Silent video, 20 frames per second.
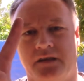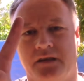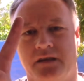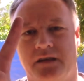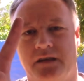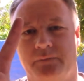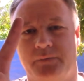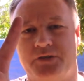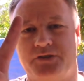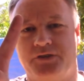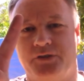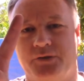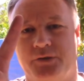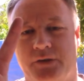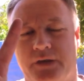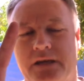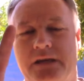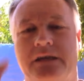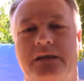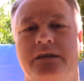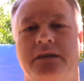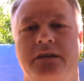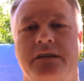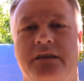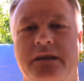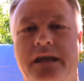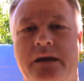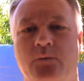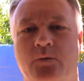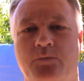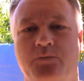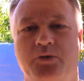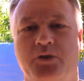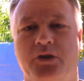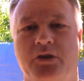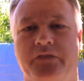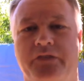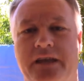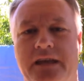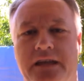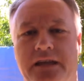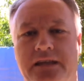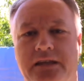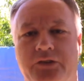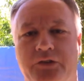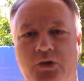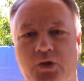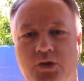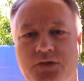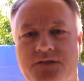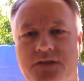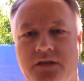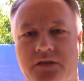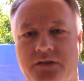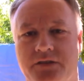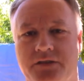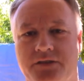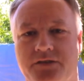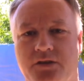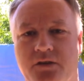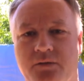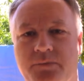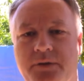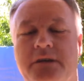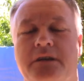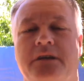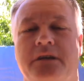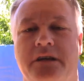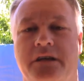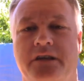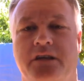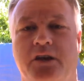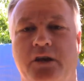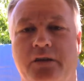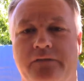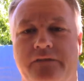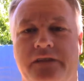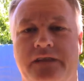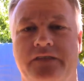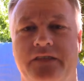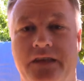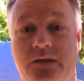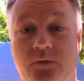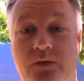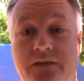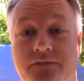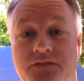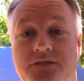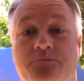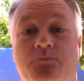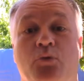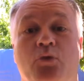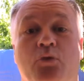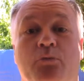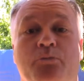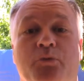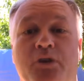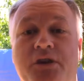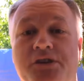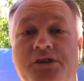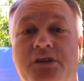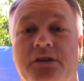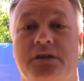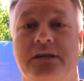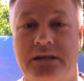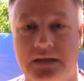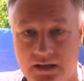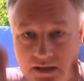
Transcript: Number two, now we'll put on that little nozzle on the top, and hopefully that'll give us more pressure,